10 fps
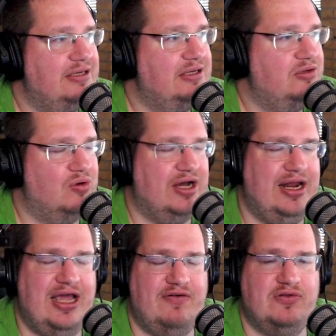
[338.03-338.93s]
you kind
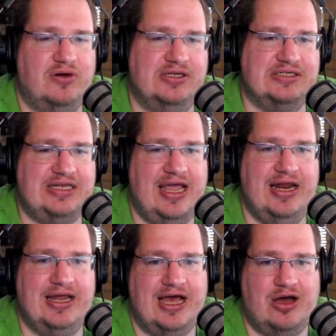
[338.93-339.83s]
of have to
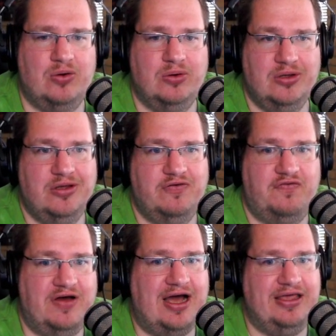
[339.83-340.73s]
understand how
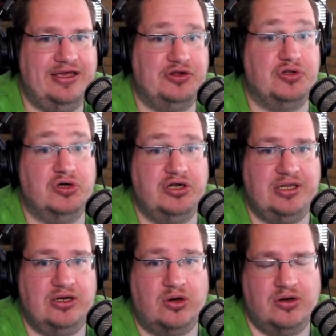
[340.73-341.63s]
far their dirty
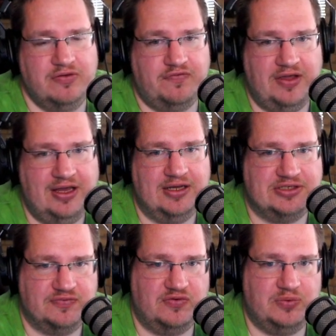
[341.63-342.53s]
long fingers
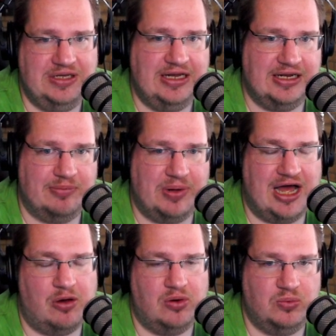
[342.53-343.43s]
of greed and
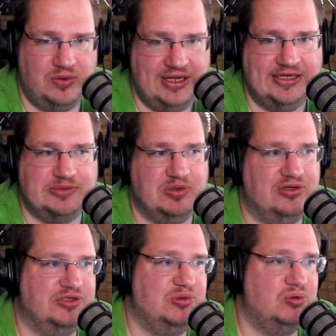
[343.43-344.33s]
power reach
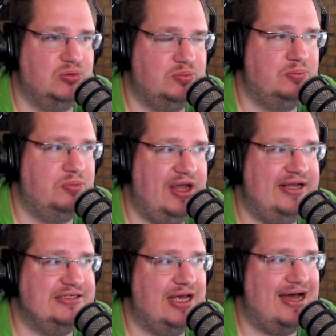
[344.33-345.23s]
because you could
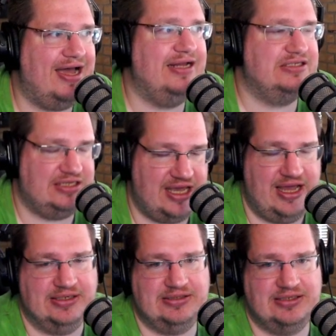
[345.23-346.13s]
there's a high
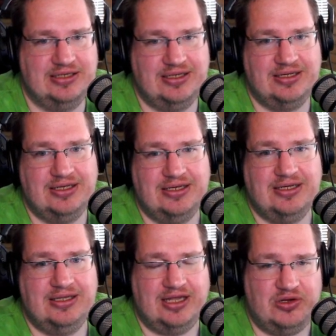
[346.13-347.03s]
chance
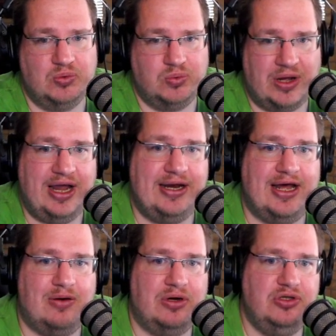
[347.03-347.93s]
that you right
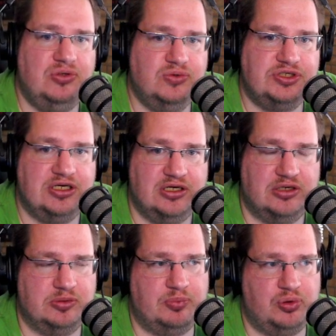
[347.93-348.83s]
now are using
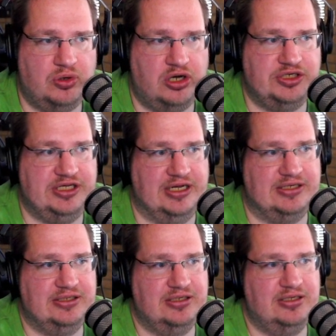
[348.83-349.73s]
a
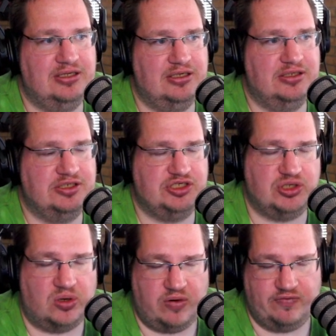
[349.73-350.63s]
project
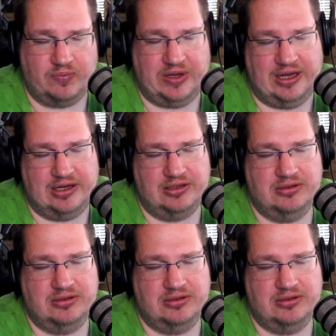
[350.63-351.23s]
software